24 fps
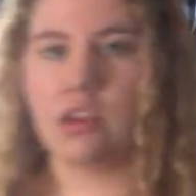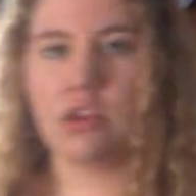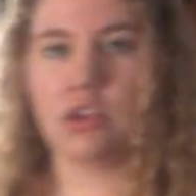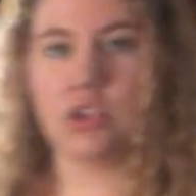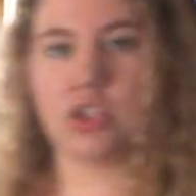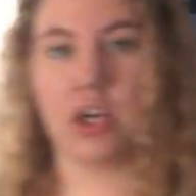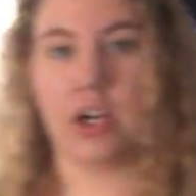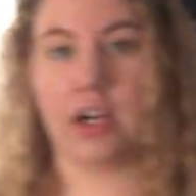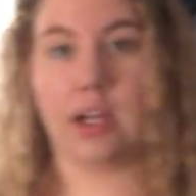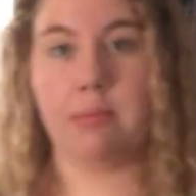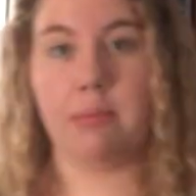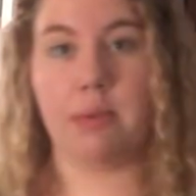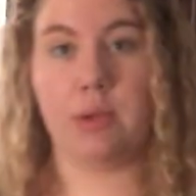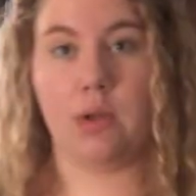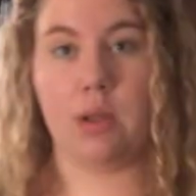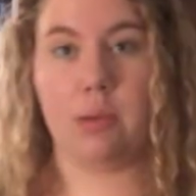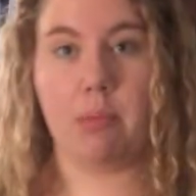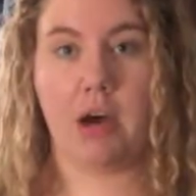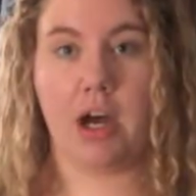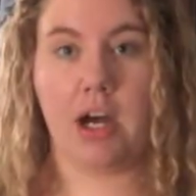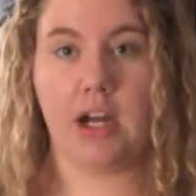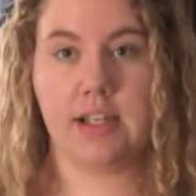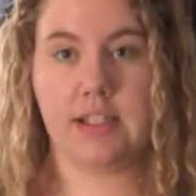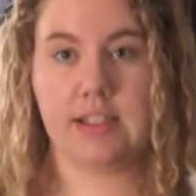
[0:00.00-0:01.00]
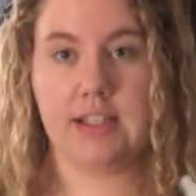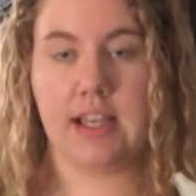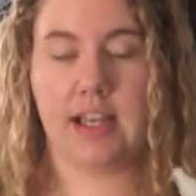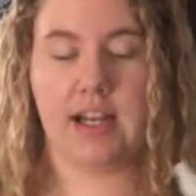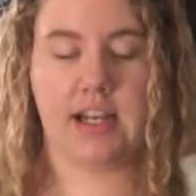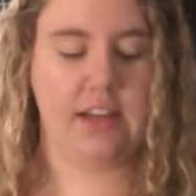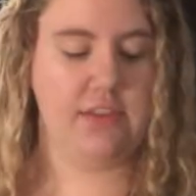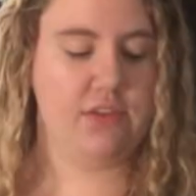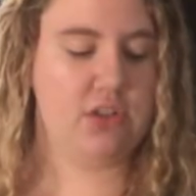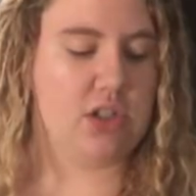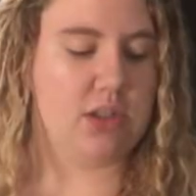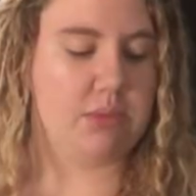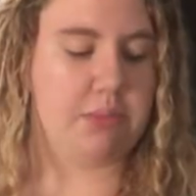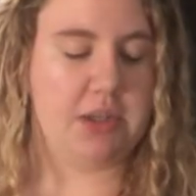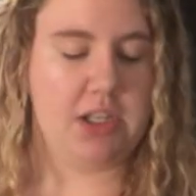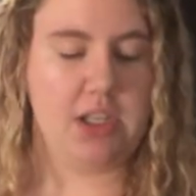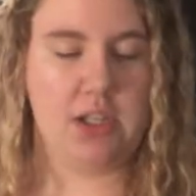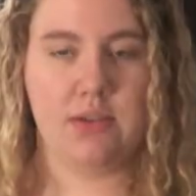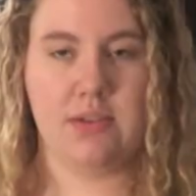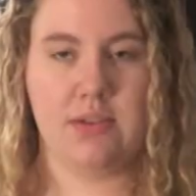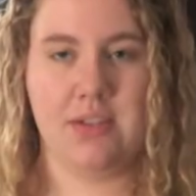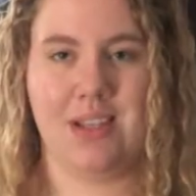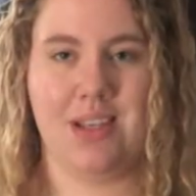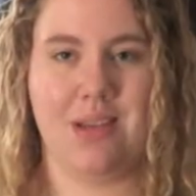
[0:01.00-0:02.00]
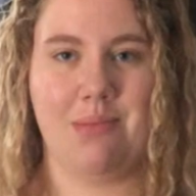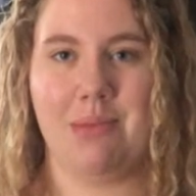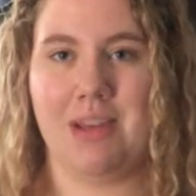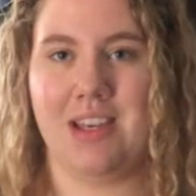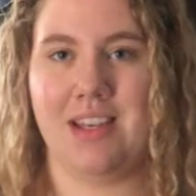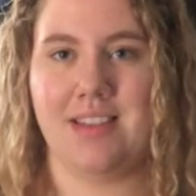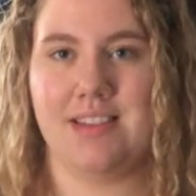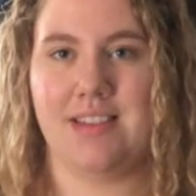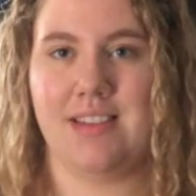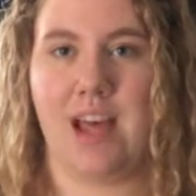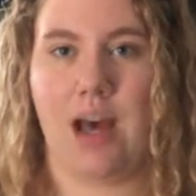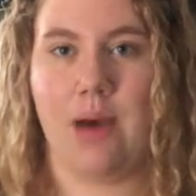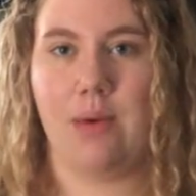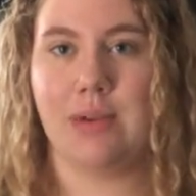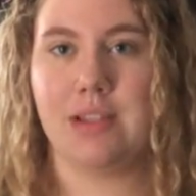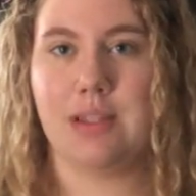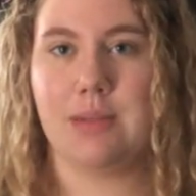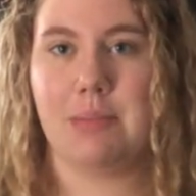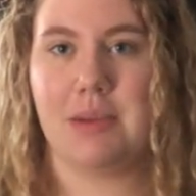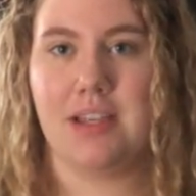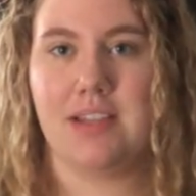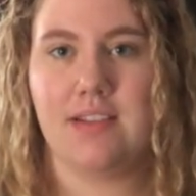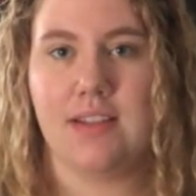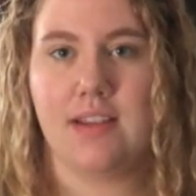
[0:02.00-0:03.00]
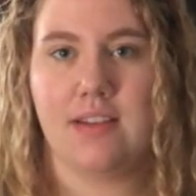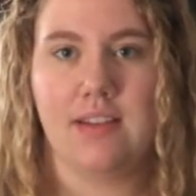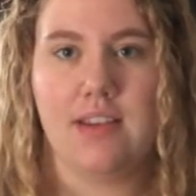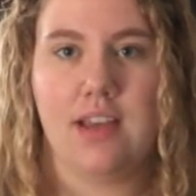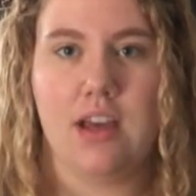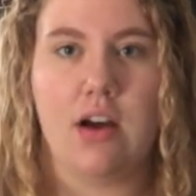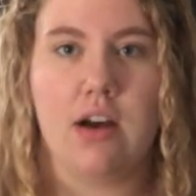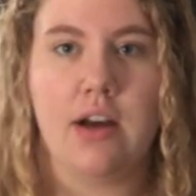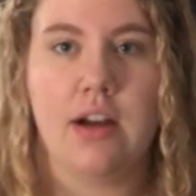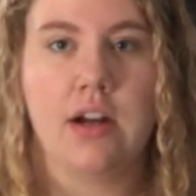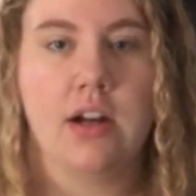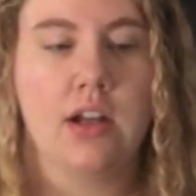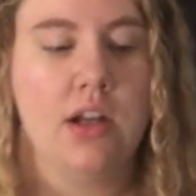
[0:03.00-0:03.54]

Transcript: the Target Beauty Box, and I've just been using it because that one's basically gone.